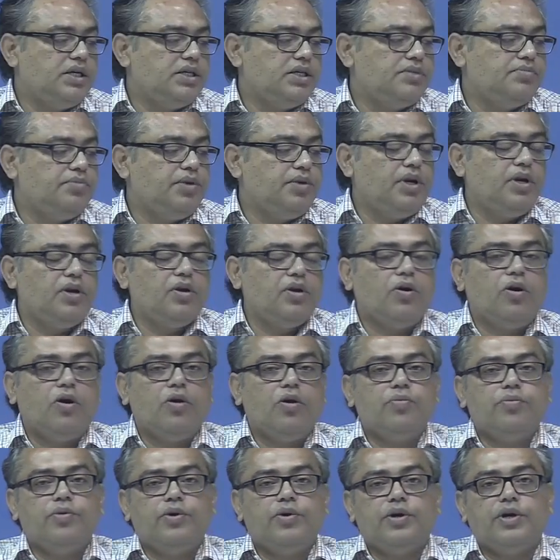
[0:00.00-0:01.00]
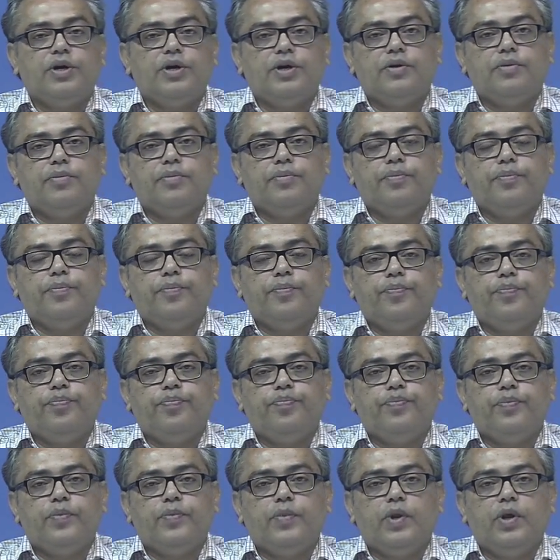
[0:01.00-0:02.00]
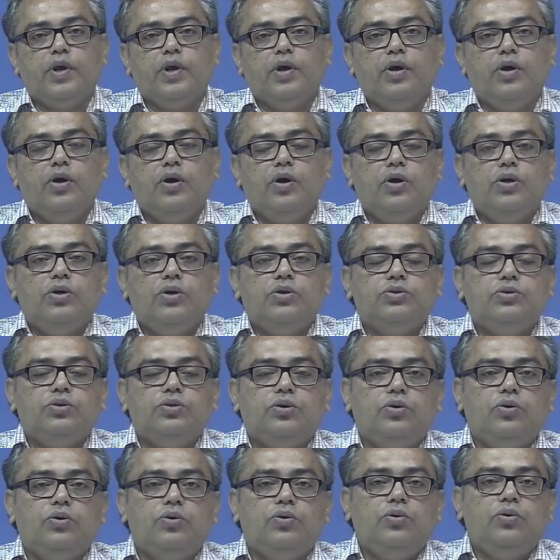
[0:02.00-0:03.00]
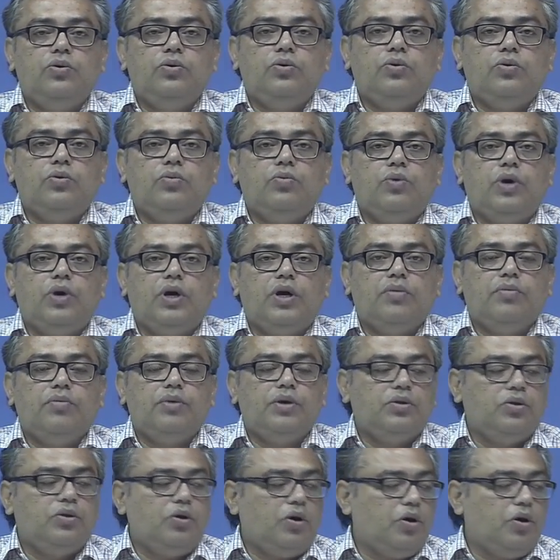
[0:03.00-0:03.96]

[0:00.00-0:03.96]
is been incorporated. So, whatever the